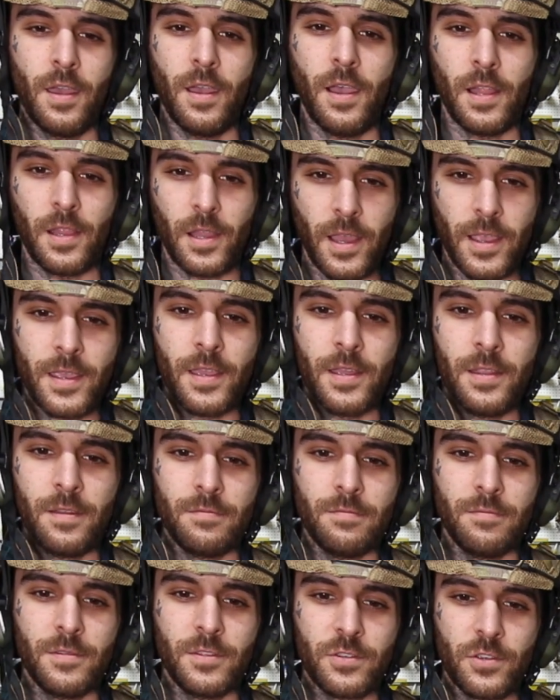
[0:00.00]
I like it.
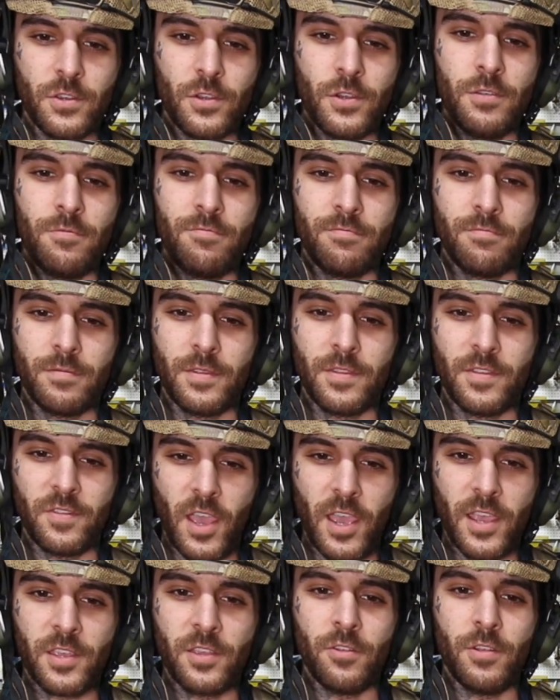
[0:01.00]
It's good. It's
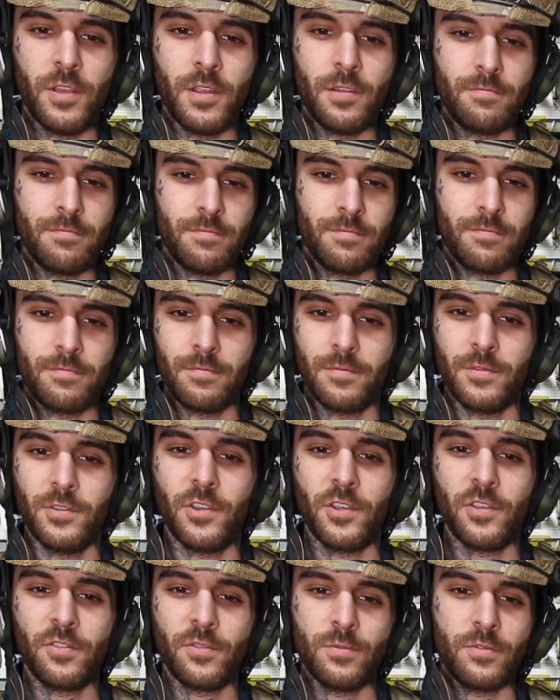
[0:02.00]
accurate.
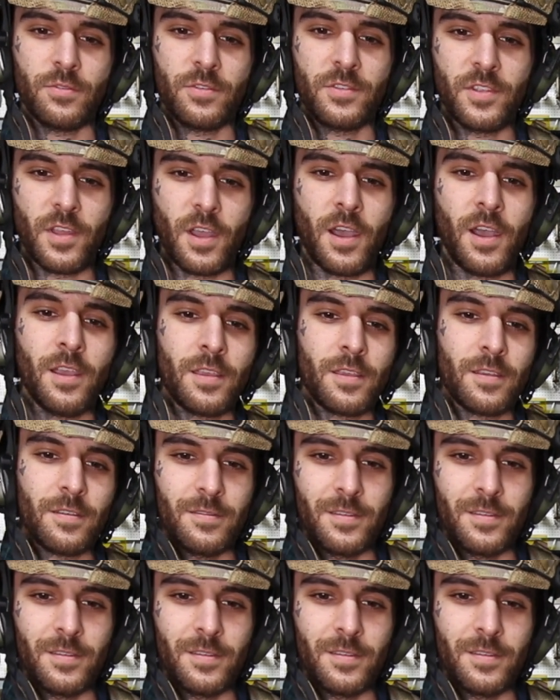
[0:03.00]
Adjustable stock.